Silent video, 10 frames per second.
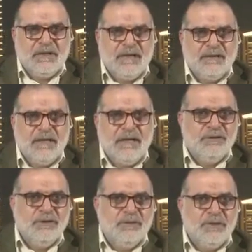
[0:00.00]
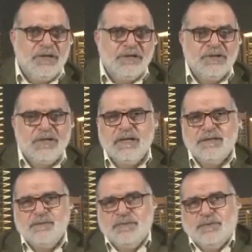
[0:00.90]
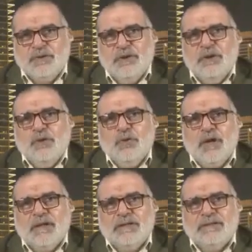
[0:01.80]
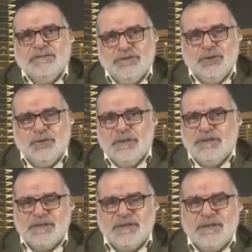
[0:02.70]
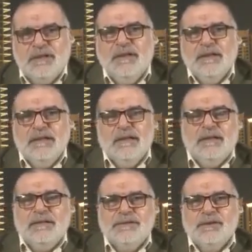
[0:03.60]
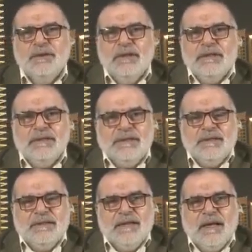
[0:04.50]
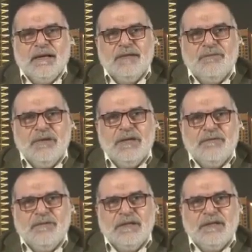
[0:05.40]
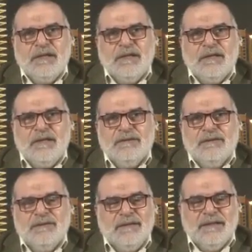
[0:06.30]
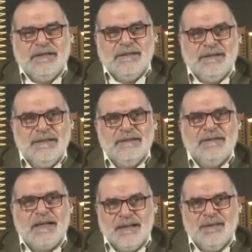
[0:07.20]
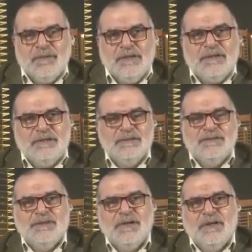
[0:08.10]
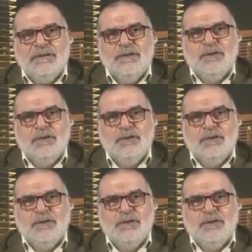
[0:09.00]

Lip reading: carried out the operation as people who are not known, etc. So they are in a very, in a real dilemma in this regard in